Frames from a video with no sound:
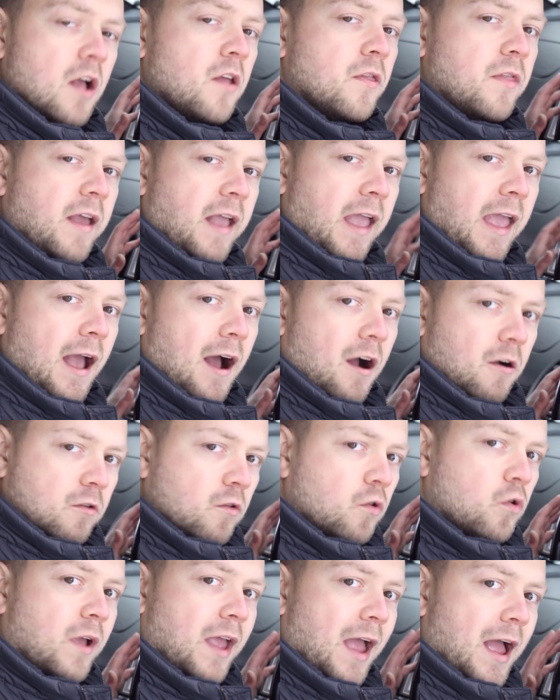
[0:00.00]
The
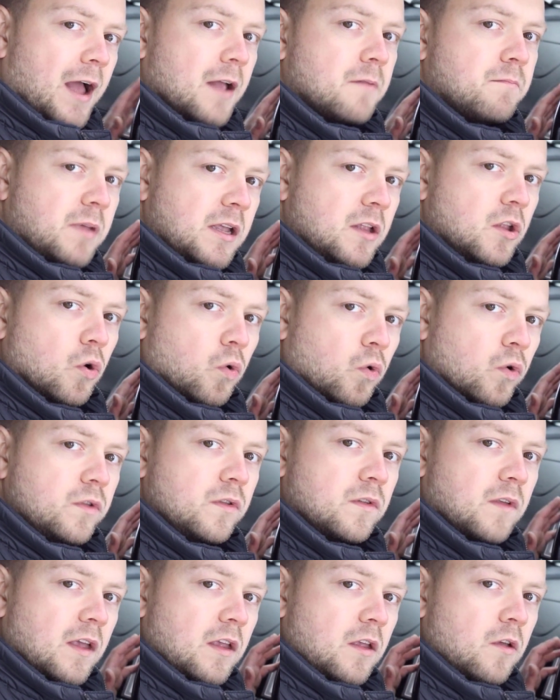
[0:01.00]
Gallardo can be known
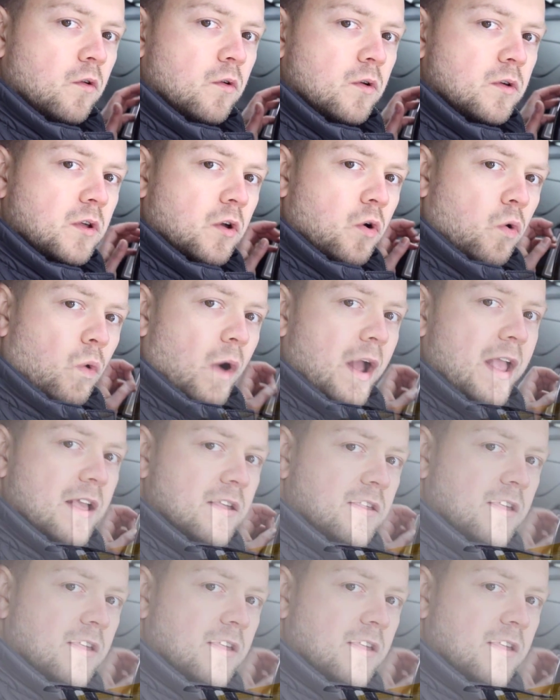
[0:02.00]
to use quite a